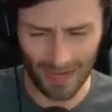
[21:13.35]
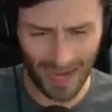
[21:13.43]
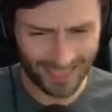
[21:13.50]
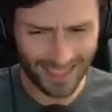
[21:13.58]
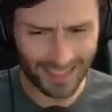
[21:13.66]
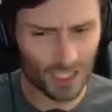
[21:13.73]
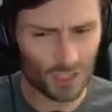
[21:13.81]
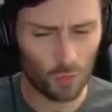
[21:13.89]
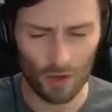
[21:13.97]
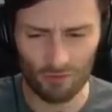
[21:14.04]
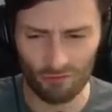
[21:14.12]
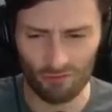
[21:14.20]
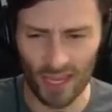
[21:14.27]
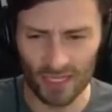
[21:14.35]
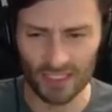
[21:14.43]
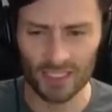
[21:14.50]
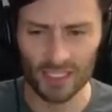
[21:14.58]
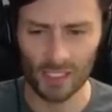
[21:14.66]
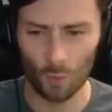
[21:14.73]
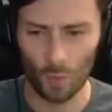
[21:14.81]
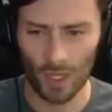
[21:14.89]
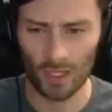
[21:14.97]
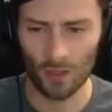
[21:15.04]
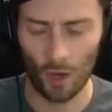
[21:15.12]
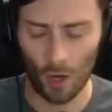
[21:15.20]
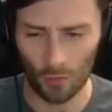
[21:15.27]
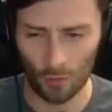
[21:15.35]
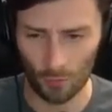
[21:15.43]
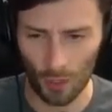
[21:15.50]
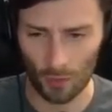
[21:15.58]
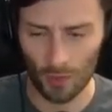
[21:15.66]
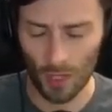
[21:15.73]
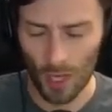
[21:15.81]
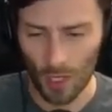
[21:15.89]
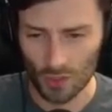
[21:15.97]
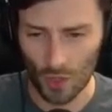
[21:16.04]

but I think that's one Vandy can win on the road.